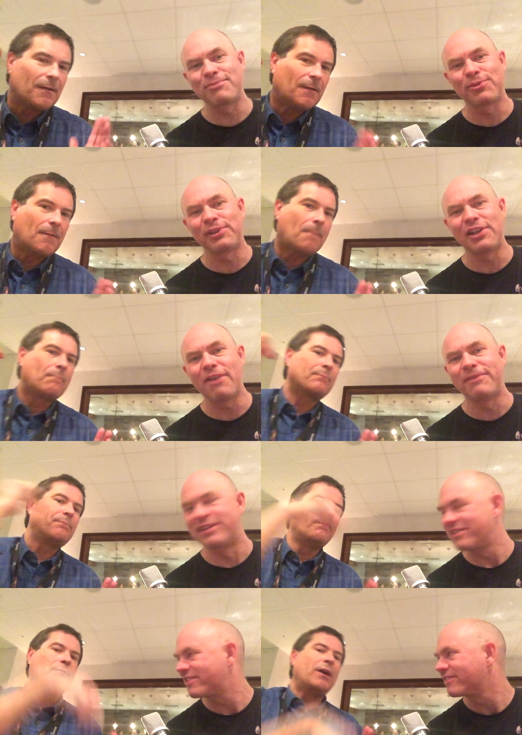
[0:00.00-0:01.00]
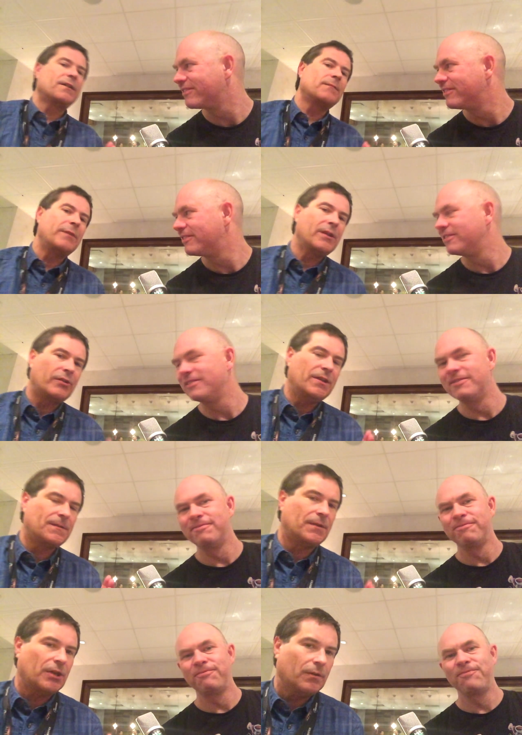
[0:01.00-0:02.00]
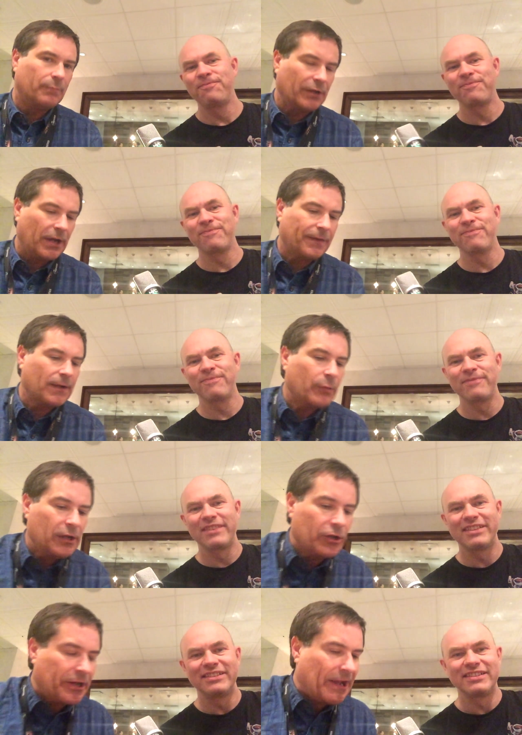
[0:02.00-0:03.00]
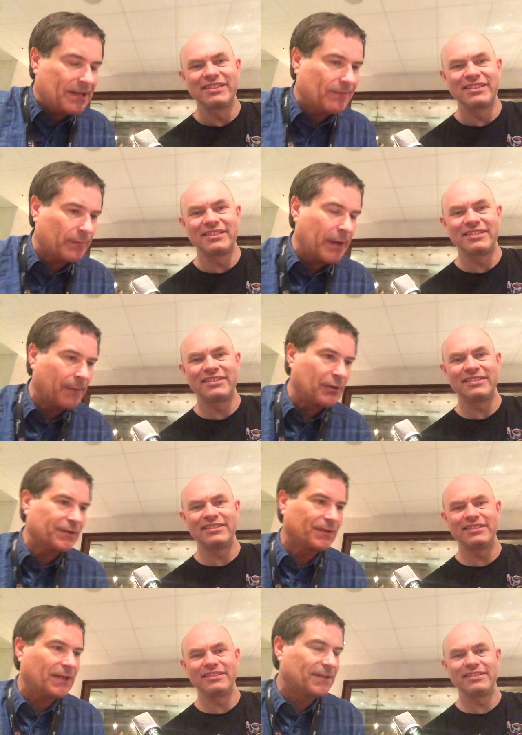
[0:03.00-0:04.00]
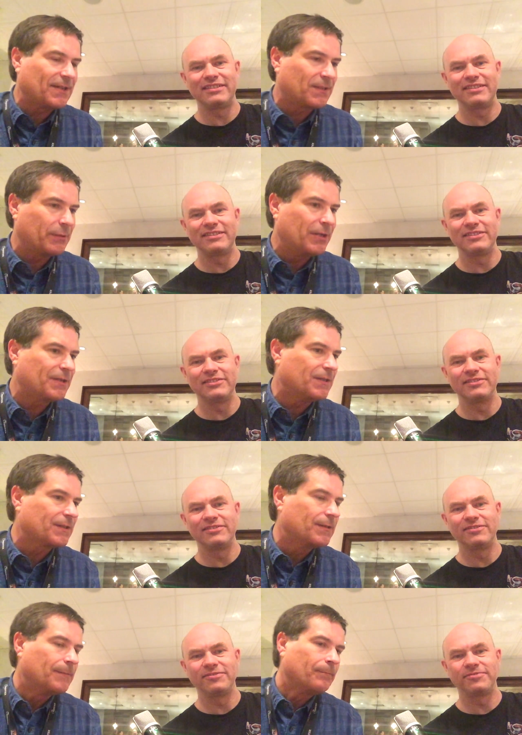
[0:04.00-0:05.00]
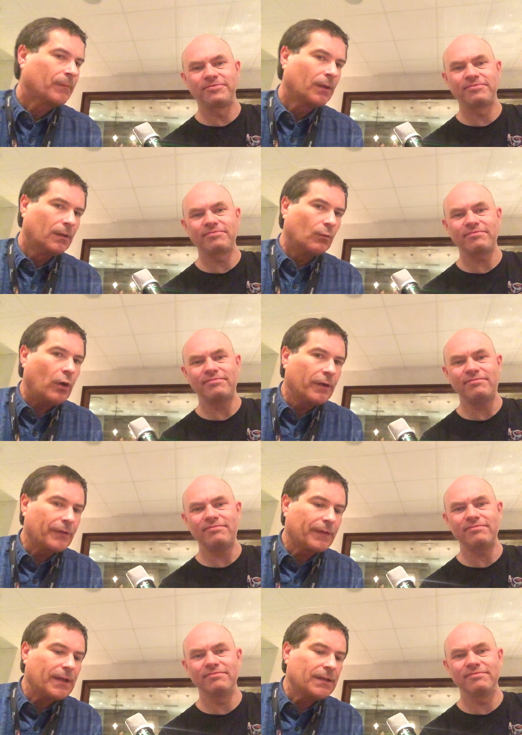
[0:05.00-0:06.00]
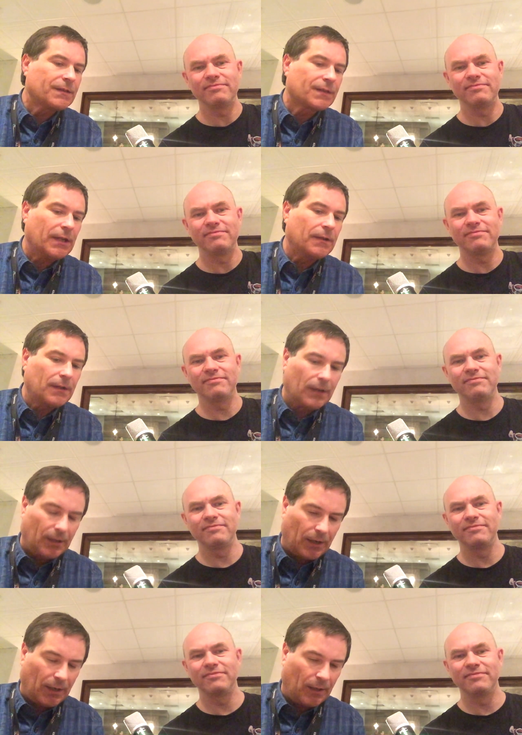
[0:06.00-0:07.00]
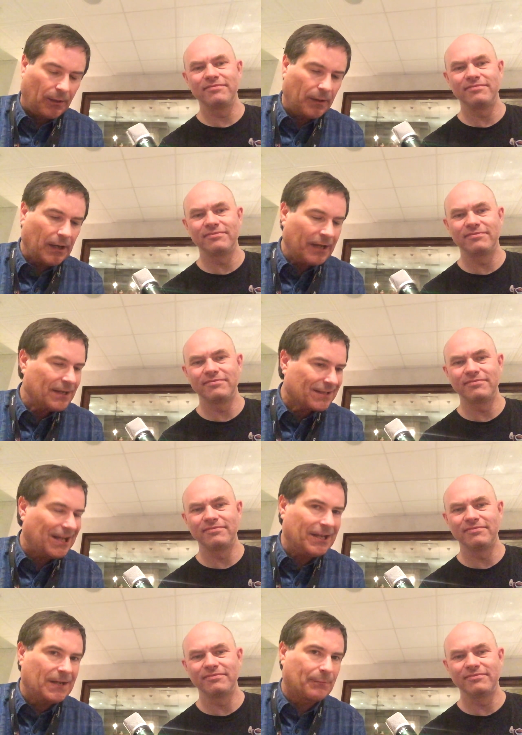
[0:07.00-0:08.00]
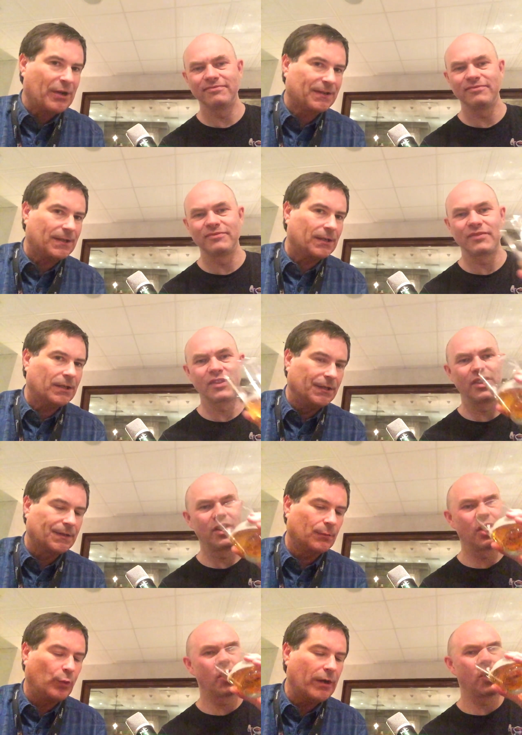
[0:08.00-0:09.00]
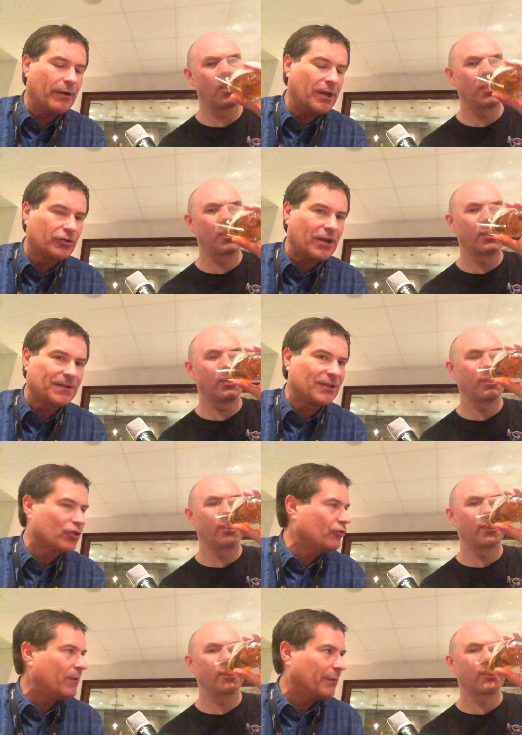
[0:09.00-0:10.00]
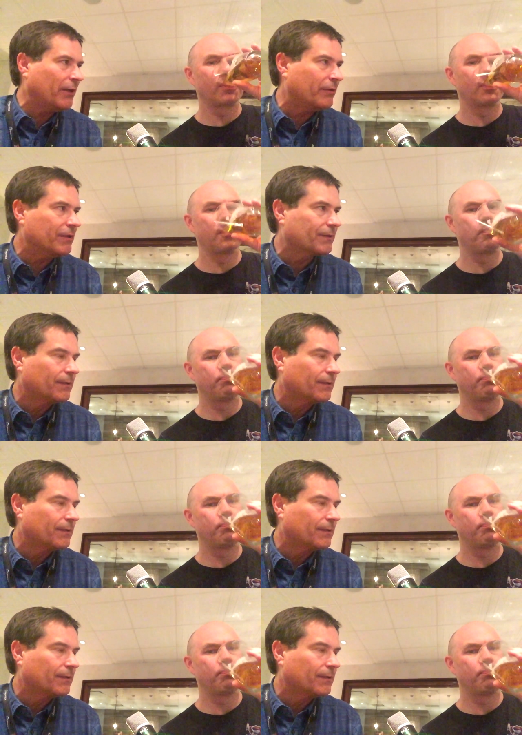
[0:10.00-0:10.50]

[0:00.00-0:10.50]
Speaker 1: totally obvious. Part of me agrees with you, but I think we're looking at it from our present day sensibilities. One of the things that, and it's slightly depressing, is we're in a transitionary period.